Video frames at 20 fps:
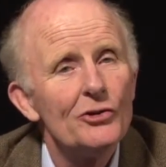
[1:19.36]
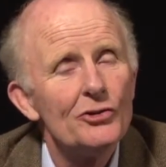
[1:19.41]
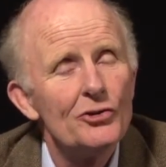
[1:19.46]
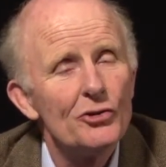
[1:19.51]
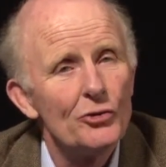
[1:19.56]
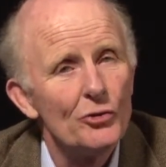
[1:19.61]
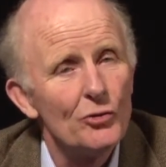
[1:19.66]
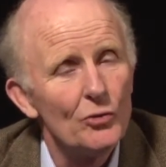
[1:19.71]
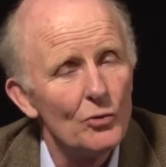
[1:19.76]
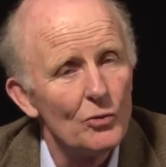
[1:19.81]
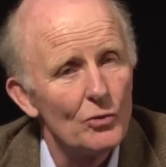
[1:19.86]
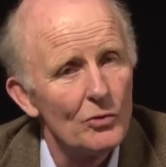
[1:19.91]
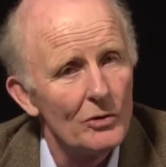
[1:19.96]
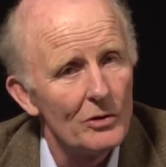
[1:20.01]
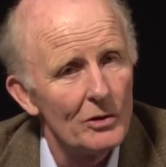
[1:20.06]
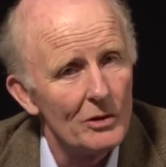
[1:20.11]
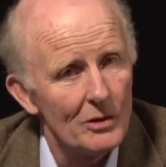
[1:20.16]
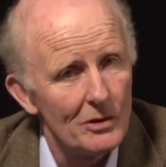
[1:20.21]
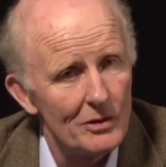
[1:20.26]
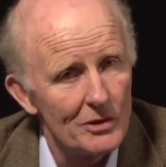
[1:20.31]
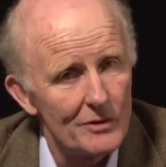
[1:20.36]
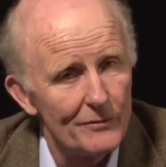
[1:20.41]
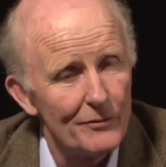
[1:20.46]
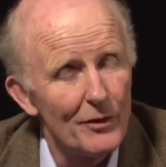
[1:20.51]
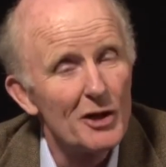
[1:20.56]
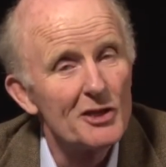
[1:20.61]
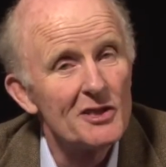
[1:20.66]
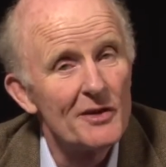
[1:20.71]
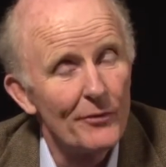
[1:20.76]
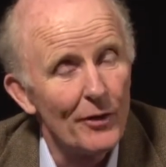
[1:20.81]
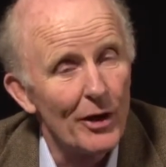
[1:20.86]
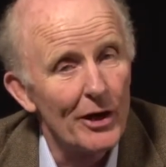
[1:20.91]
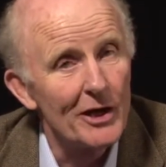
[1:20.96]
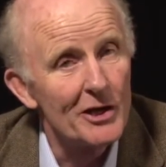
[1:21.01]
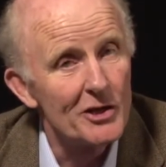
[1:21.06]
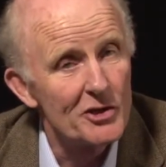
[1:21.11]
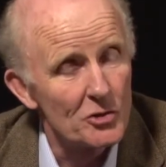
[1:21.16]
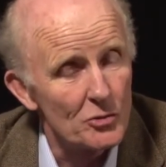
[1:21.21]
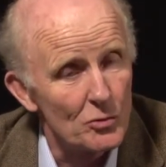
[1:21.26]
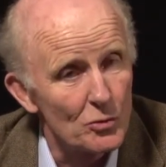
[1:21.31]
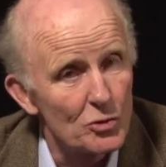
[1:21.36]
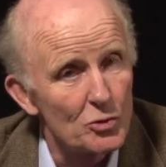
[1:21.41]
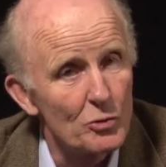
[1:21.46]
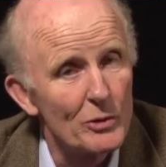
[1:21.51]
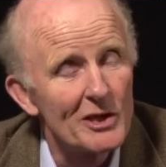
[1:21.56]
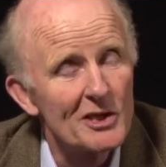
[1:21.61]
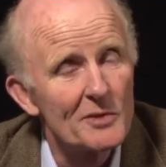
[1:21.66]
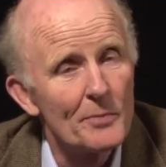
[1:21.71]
to diversify into or to